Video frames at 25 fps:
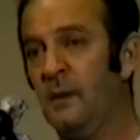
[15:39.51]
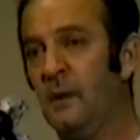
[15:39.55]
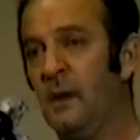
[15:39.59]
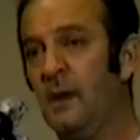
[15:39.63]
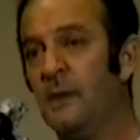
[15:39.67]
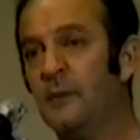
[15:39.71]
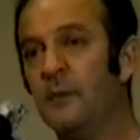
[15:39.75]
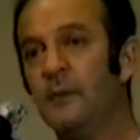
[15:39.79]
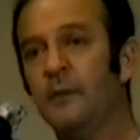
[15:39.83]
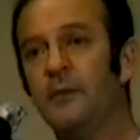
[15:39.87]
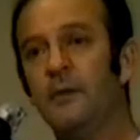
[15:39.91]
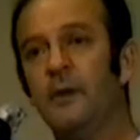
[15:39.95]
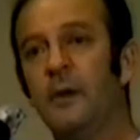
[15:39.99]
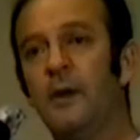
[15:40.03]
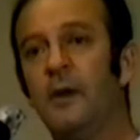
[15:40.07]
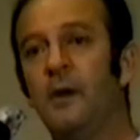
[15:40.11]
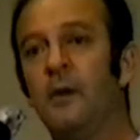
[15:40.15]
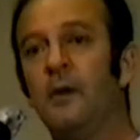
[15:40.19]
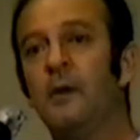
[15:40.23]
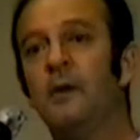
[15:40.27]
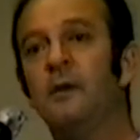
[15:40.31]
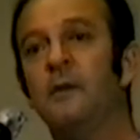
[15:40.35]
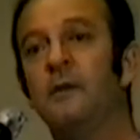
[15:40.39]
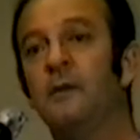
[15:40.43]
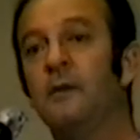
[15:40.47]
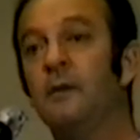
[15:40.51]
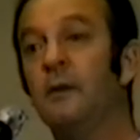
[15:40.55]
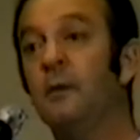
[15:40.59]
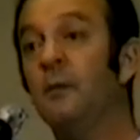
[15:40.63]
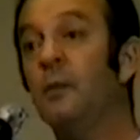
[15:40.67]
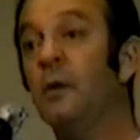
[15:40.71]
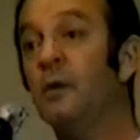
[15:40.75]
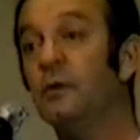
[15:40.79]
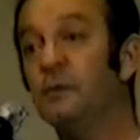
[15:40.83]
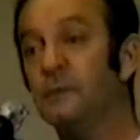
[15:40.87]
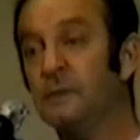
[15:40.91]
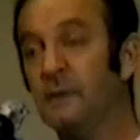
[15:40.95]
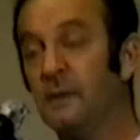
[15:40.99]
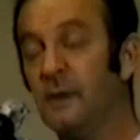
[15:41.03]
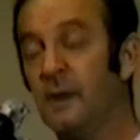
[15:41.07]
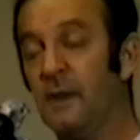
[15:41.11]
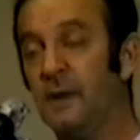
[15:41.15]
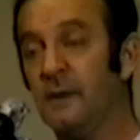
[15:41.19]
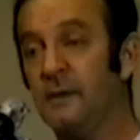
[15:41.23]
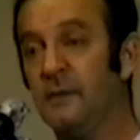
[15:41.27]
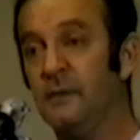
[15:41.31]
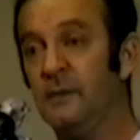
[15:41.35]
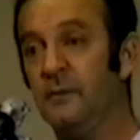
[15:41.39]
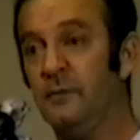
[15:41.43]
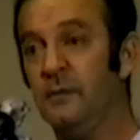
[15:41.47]
other than our emotional
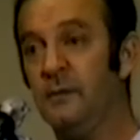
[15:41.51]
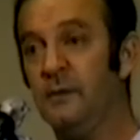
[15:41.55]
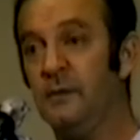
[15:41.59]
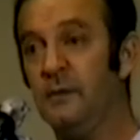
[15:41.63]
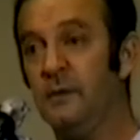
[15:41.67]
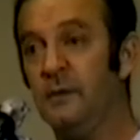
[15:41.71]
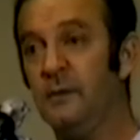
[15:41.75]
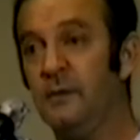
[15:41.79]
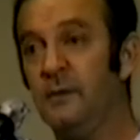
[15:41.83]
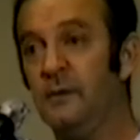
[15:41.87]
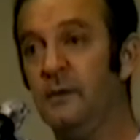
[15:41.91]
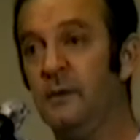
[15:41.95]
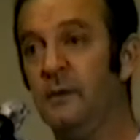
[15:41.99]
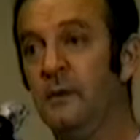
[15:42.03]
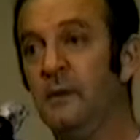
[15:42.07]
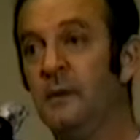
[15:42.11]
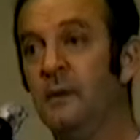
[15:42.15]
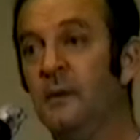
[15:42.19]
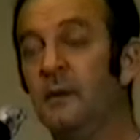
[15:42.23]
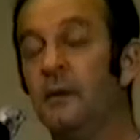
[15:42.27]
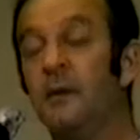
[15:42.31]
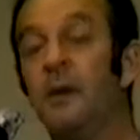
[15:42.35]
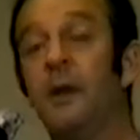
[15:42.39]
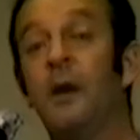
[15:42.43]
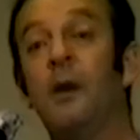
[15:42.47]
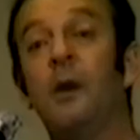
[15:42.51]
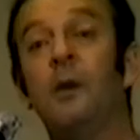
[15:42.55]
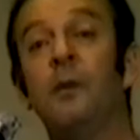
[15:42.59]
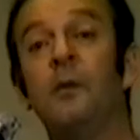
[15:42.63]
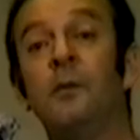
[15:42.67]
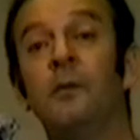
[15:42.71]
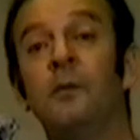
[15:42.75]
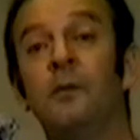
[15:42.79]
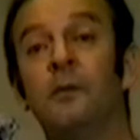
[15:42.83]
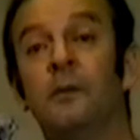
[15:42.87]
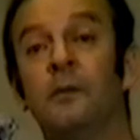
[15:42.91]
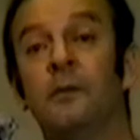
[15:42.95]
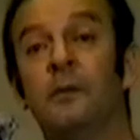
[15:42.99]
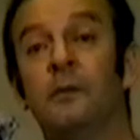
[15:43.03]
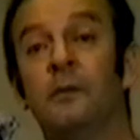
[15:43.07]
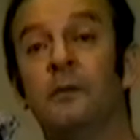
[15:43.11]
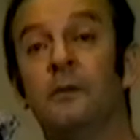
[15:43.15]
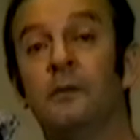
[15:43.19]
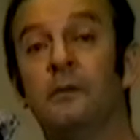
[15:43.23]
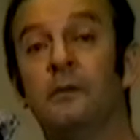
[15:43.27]
activity. Now,